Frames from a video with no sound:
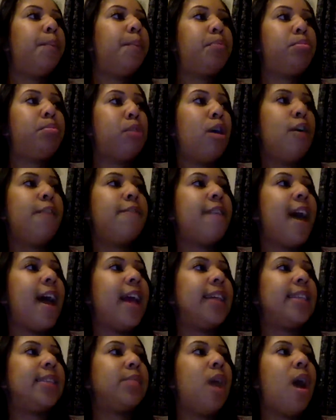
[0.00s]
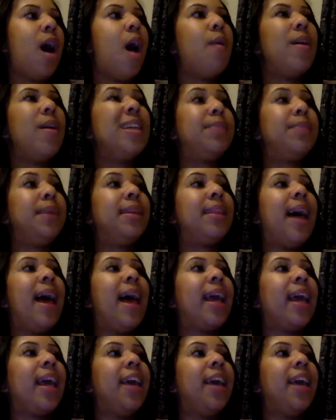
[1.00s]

prophytes will always be like,